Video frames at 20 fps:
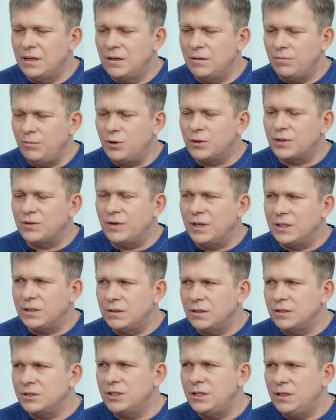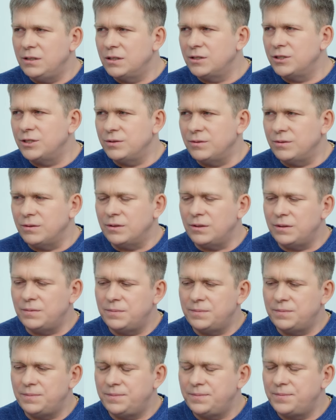The alive was covered with the
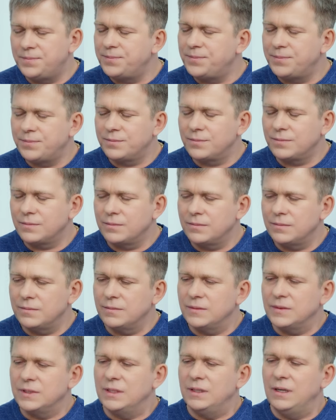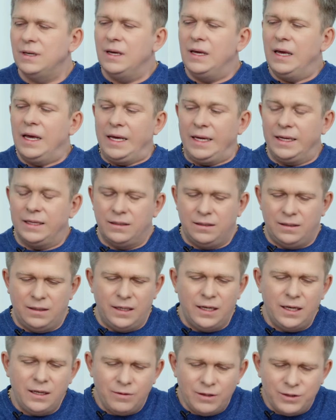dead. Or let's
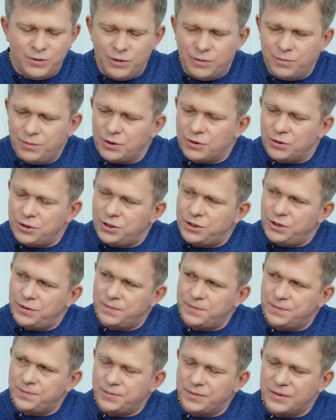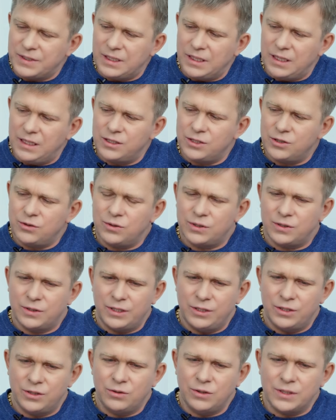take a simpler point. Yes. Did
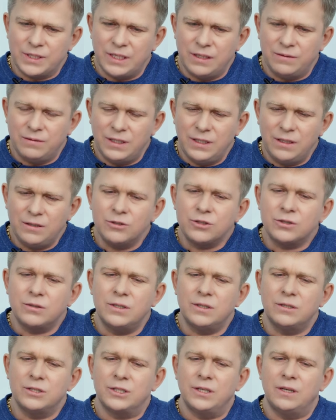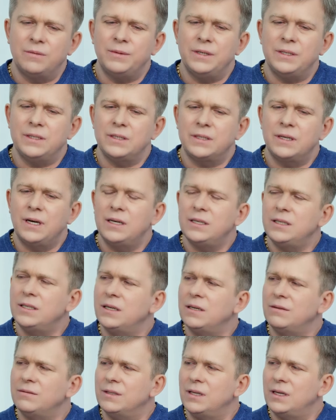Jesus Christ say that there should be a
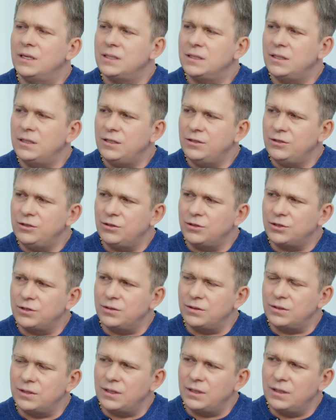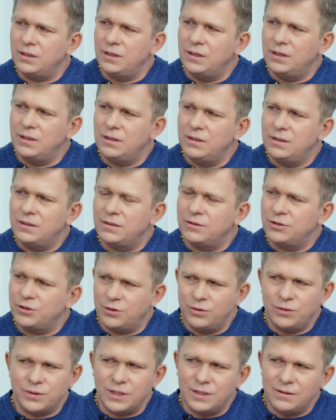hierarchy, power, or something else?
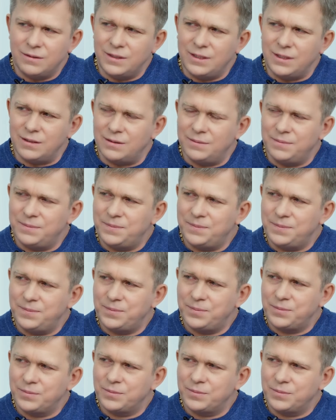What did he say?